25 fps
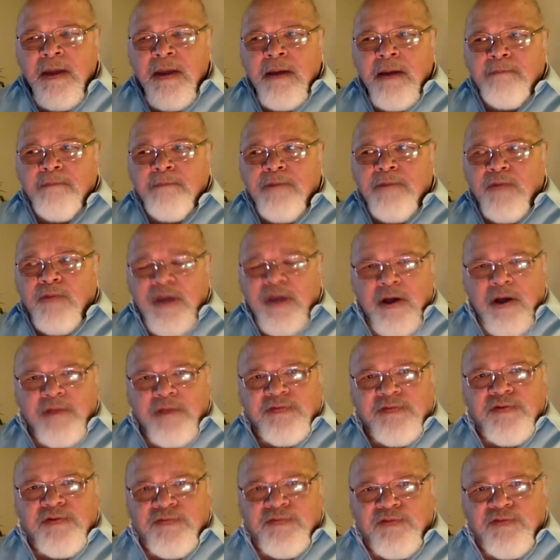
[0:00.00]
But we
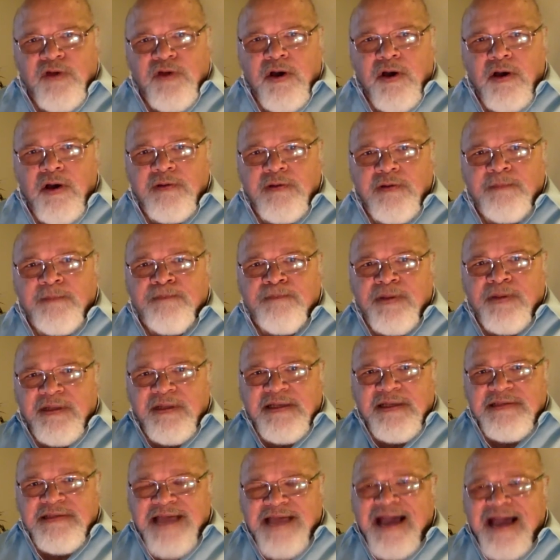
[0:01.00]
also saw the
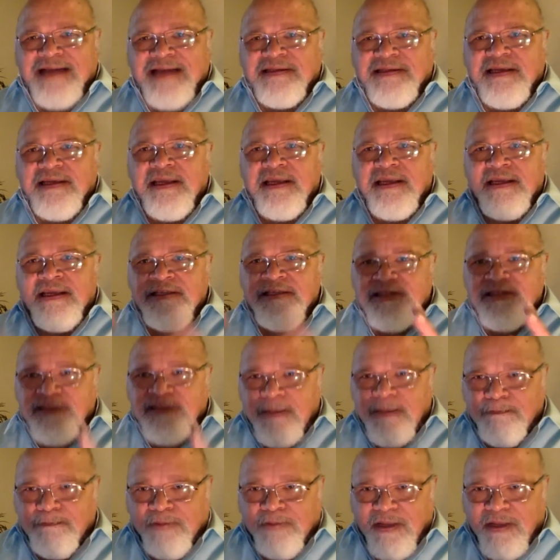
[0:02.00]
police acting in
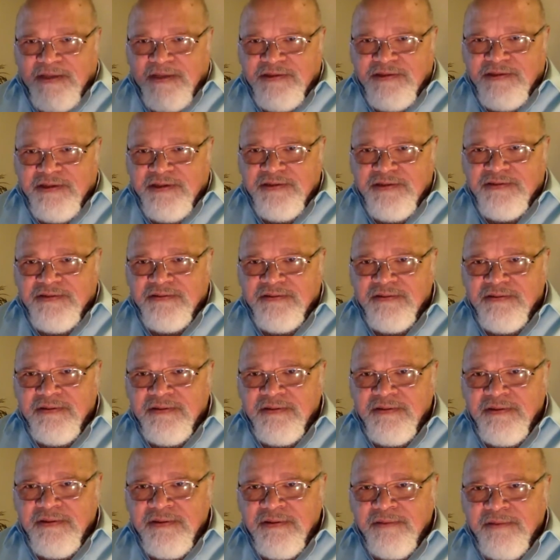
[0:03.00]
some places
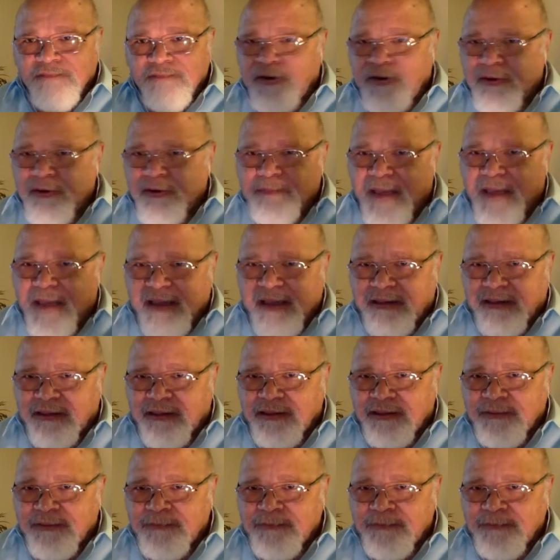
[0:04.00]
very badly.